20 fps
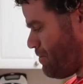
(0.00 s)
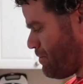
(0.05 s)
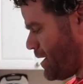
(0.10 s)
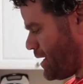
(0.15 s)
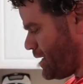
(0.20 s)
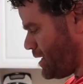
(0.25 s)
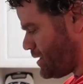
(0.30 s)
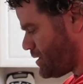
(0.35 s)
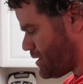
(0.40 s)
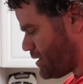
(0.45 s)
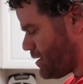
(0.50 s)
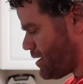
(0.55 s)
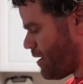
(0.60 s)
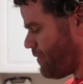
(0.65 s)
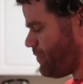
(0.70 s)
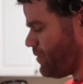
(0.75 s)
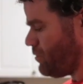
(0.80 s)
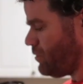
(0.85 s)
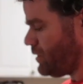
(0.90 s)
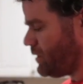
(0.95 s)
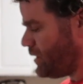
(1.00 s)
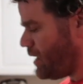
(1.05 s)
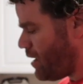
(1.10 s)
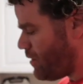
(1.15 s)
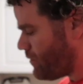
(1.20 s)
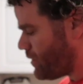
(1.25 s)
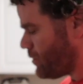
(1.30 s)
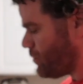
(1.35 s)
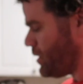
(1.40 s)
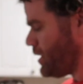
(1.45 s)
My niece and nephews
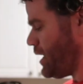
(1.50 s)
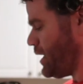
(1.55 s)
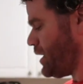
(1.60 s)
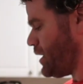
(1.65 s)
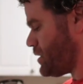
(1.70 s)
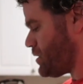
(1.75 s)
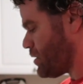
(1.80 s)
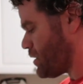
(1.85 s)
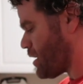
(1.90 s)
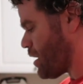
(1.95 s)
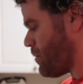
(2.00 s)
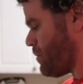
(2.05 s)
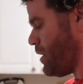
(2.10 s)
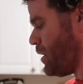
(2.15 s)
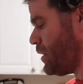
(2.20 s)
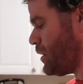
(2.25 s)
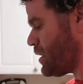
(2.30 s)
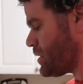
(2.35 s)
love it when they get to come in